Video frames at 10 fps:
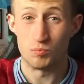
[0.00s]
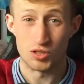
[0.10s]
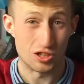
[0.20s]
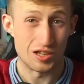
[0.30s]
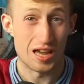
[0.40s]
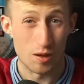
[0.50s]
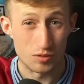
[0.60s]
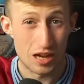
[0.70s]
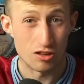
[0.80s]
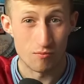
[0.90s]
particularly
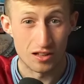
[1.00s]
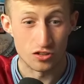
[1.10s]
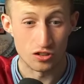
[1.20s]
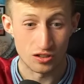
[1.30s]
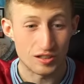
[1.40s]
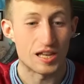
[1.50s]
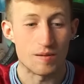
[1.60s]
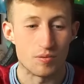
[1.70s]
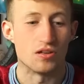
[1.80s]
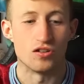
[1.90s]
helped out the matters and
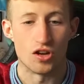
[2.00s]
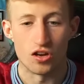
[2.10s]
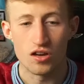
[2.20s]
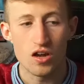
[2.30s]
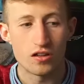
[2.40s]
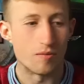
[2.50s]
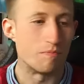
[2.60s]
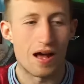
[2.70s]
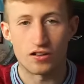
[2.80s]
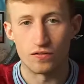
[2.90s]
keeping the
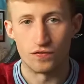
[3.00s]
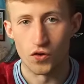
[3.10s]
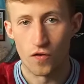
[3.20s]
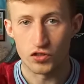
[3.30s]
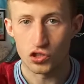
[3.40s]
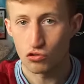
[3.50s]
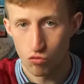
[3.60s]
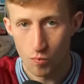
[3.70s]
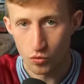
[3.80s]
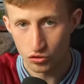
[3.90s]
back and forth, the
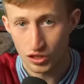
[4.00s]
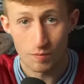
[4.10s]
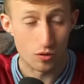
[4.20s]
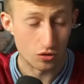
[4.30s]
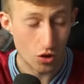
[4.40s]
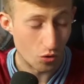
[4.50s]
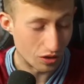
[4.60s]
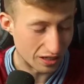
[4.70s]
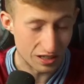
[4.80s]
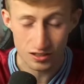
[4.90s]
squabbles keep on
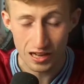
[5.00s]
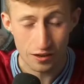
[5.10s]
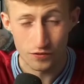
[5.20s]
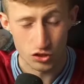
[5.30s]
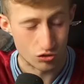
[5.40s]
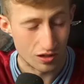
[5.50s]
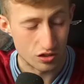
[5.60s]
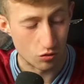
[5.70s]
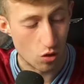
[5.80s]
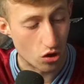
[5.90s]
going. It's kind of frustrating
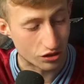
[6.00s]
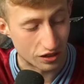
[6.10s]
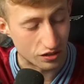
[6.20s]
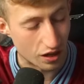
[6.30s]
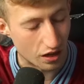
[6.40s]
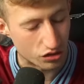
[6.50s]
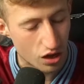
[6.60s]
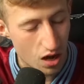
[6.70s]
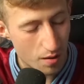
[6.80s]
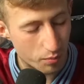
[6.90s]
to watch at this stage.
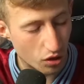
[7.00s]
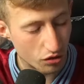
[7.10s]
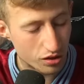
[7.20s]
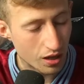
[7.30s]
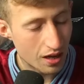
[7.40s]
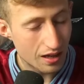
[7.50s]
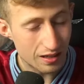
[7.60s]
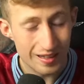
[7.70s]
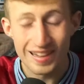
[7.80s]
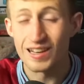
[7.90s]
But
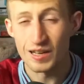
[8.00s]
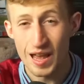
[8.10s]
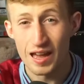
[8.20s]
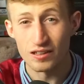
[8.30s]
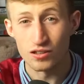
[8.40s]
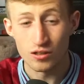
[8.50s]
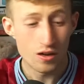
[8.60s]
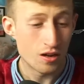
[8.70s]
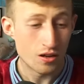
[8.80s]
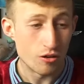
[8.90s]
in the end,
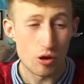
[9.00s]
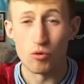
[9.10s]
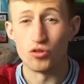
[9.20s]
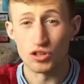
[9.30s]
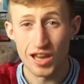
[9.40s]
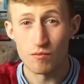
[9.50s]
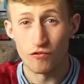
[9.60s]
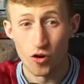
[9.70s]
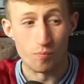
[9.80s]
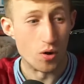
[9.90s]
we won the game of
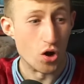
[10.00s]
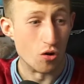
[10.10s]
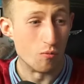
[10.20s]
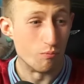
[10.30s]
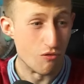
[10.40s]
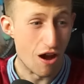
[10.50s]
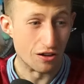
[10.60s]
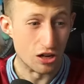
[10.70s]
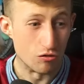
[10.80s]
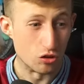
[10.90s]
football.
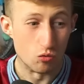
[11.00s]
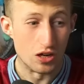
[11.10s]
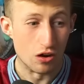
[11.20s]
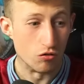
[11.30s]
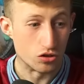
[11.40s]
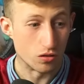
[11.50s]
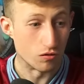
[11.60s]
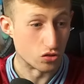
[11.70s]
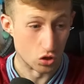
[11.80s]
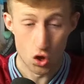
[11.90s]
Brownhill with the world's
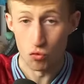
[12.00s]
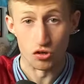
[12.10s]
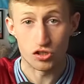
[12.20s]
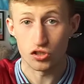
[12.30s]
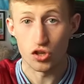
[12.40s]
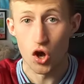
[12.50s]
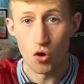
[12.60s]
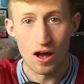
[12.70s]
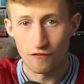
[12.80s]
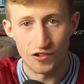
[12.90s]
slowest
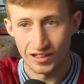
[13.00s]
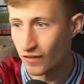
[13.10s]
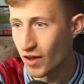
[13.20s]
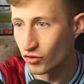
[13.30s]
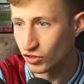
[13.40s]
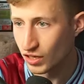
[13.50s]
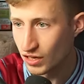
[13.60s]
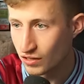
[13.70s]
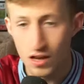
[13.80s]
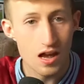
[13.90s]
goal I think I've ever
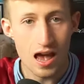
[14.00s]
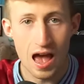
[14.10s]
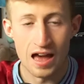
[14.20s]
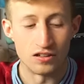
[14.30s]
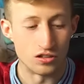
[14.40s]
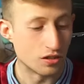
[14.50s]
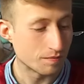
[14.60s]
seen. And